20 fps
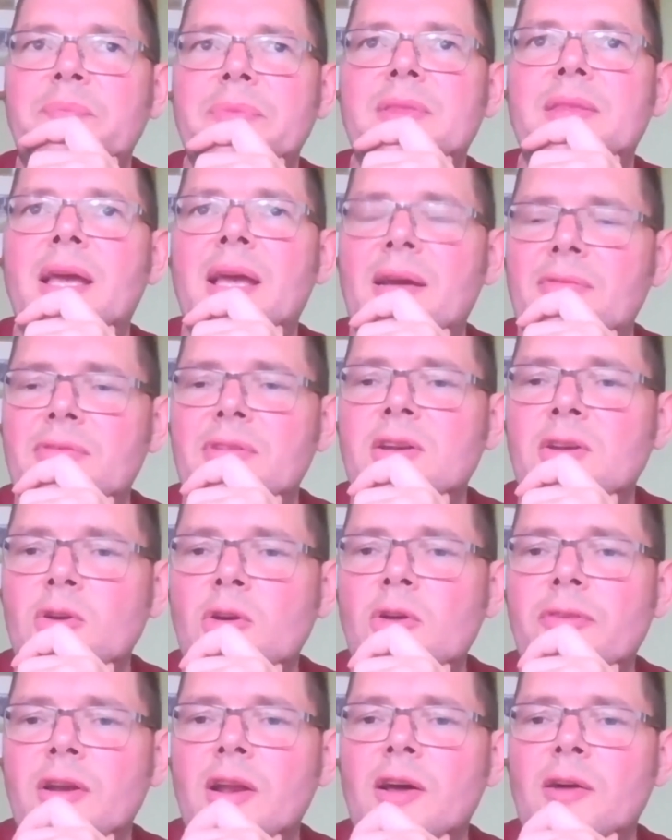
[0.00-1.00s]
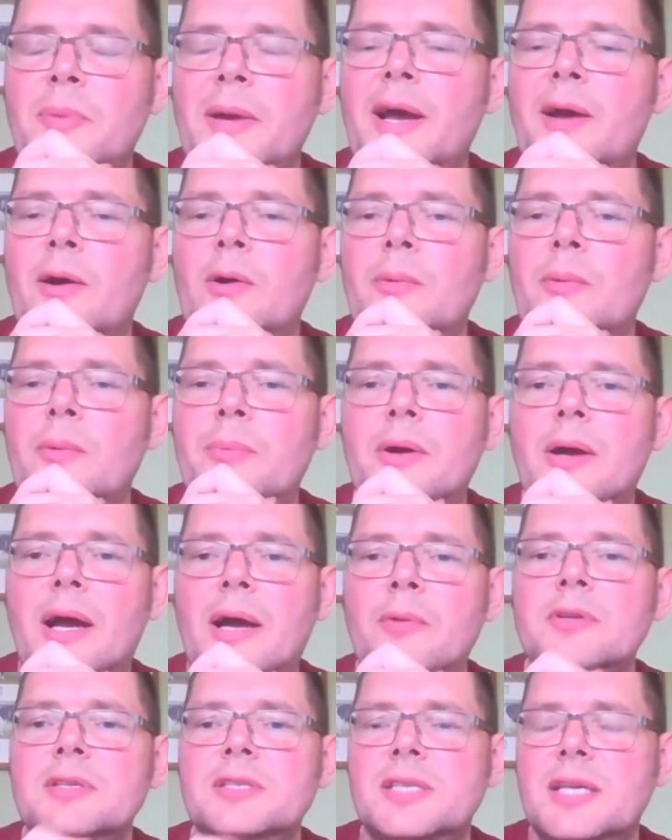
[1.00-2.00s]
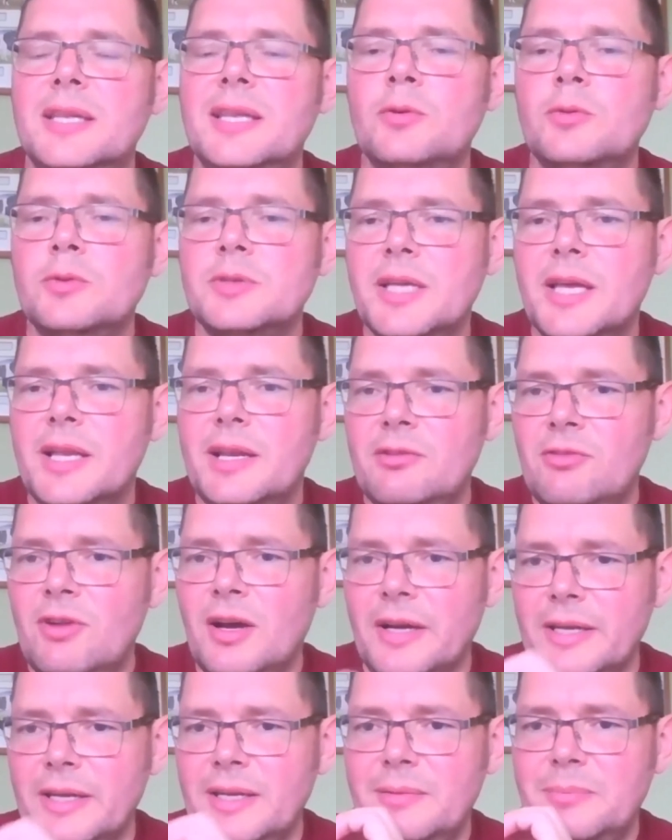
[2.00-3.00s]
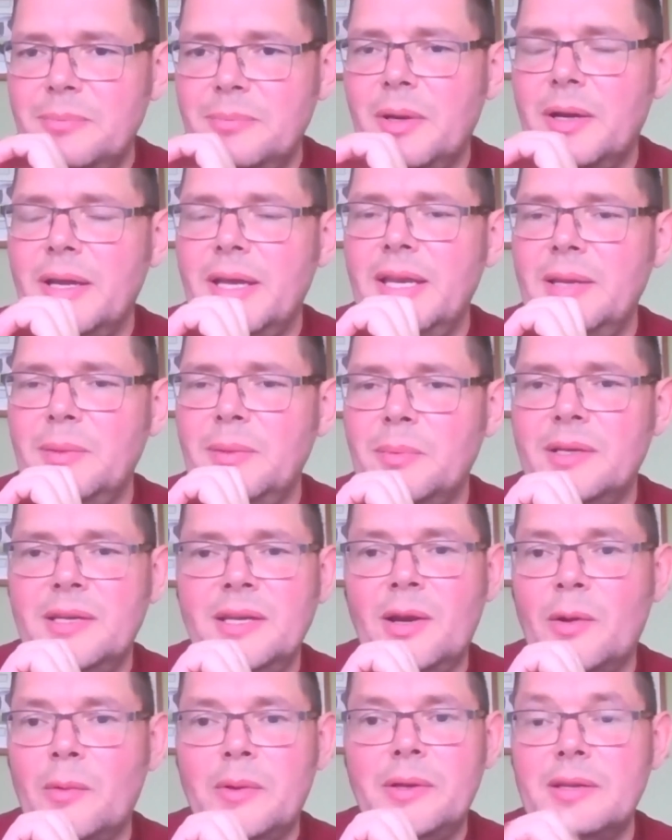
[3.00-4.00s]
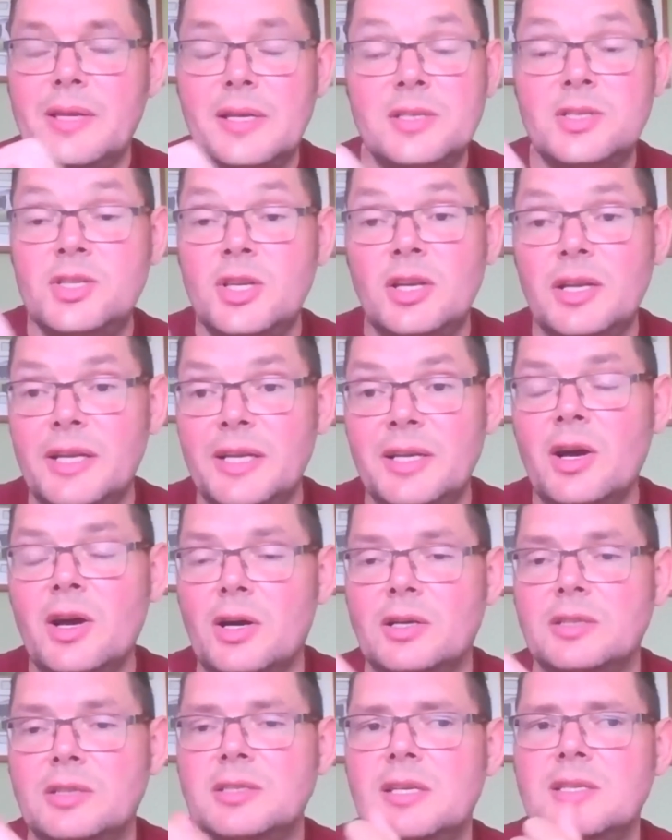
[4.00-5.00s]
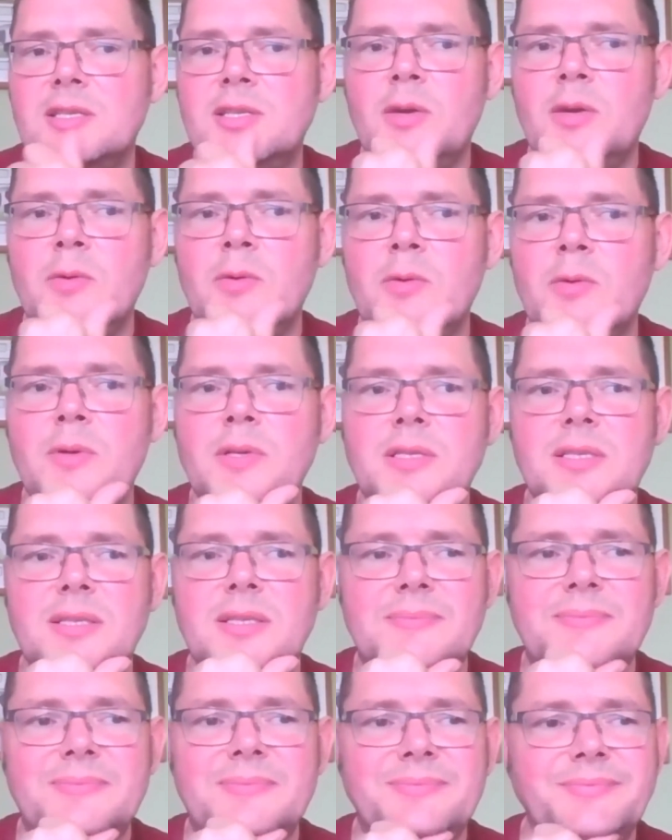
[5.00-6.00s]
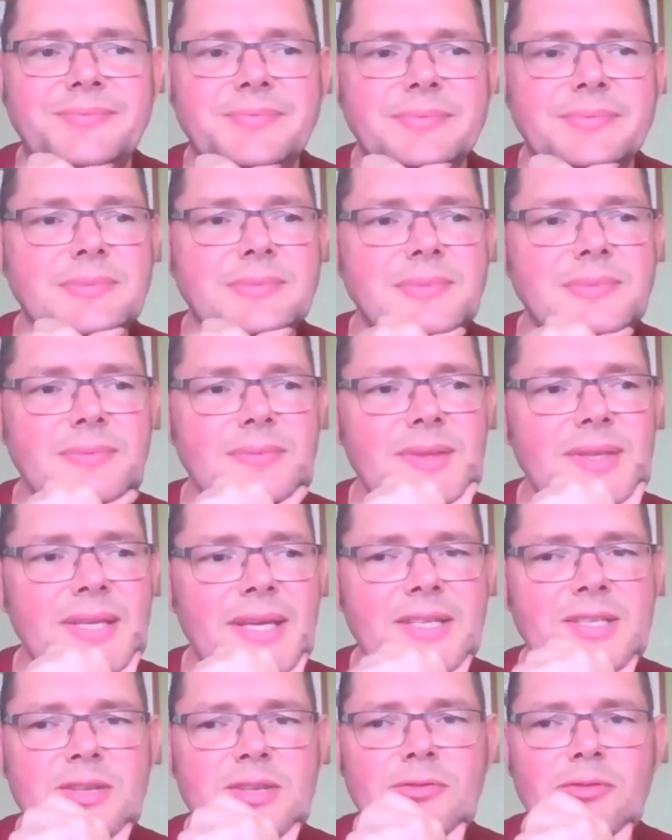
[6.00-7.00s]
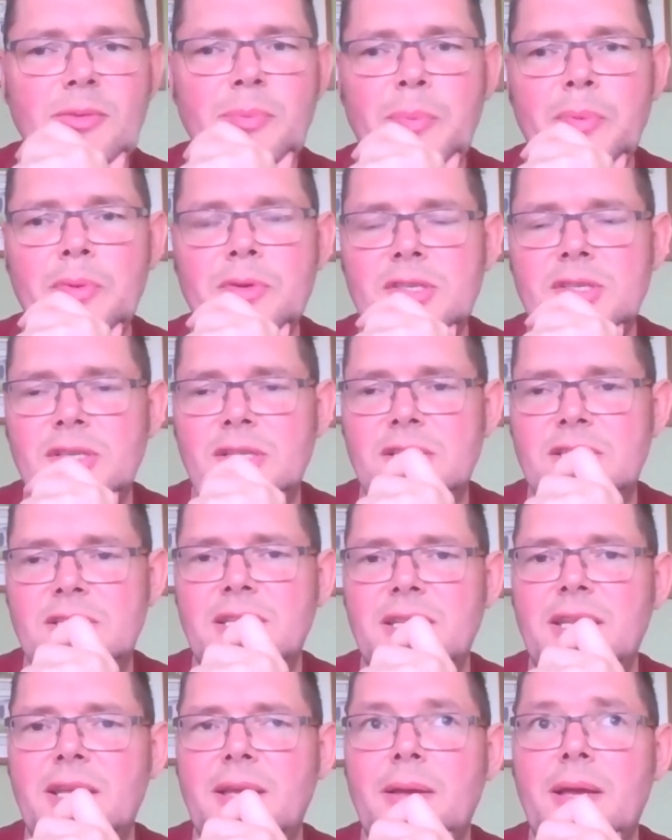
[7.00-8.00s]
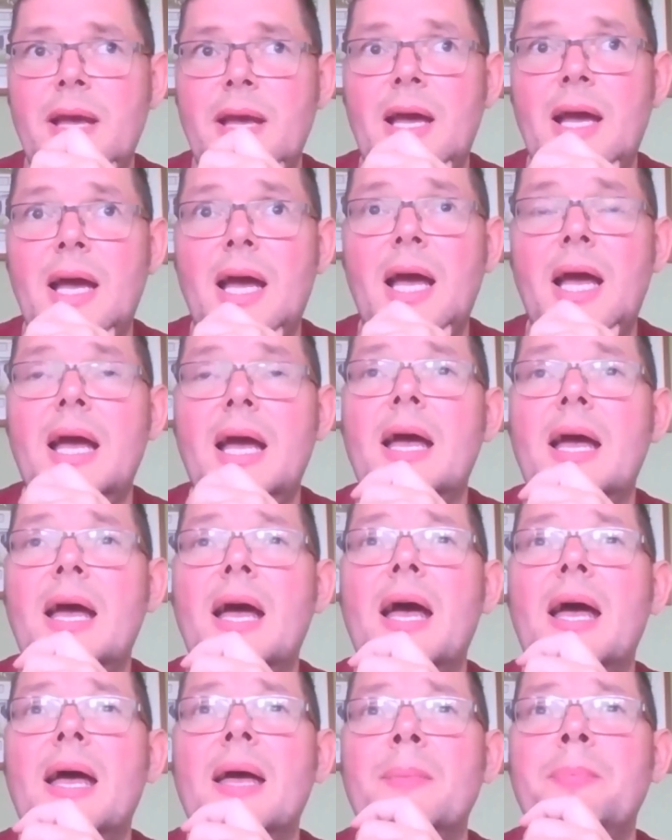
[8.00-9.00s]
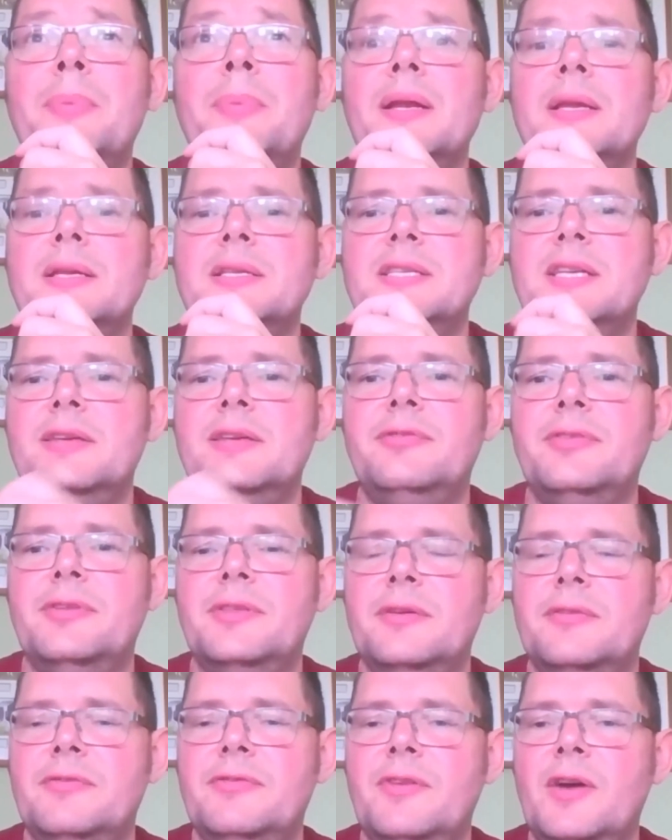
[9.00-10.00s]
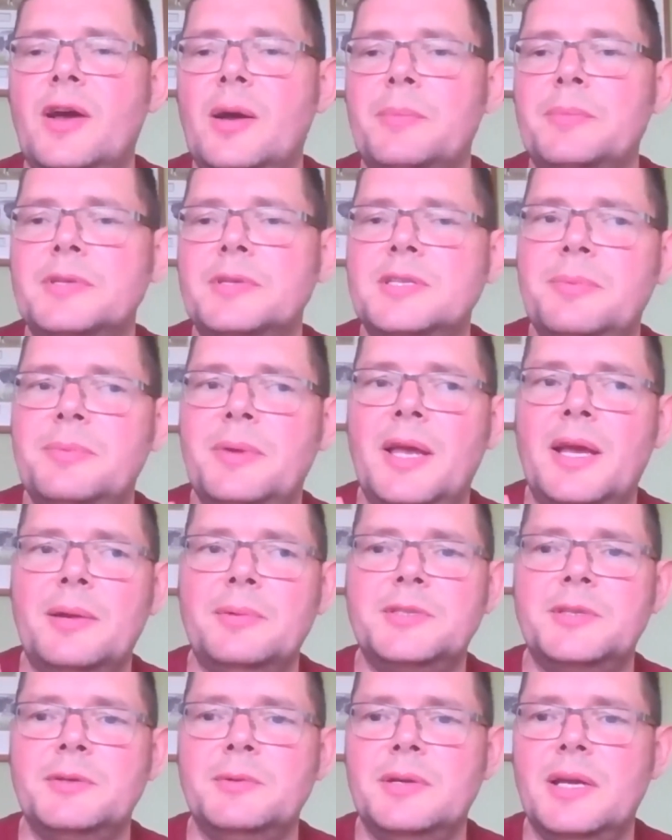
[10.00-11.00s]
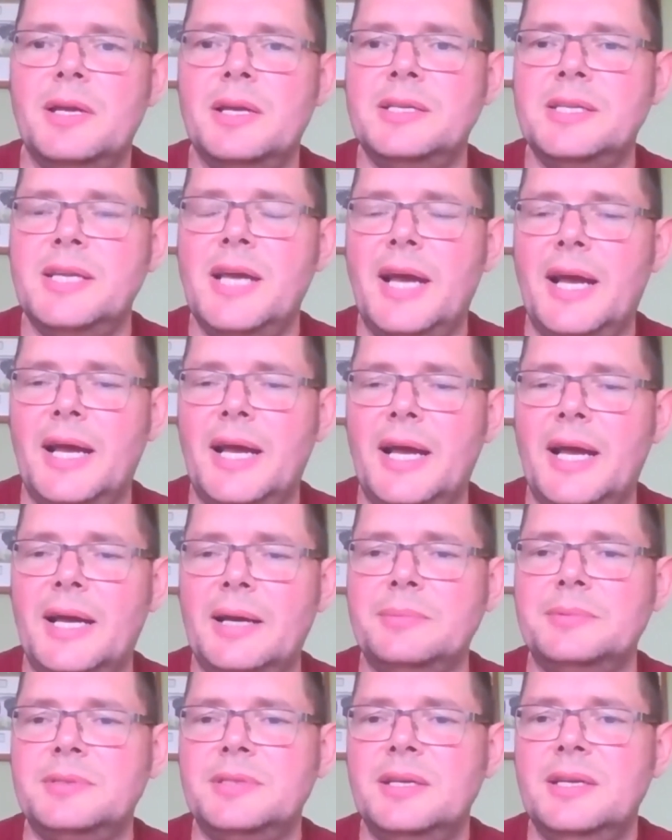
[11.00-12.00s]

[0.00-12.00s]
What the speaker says: they have an awful lot of power, but I wouldn't say they always get it right by any, you know, and certainly not. So it's the robustness and the ability for the farmer to be able to adapt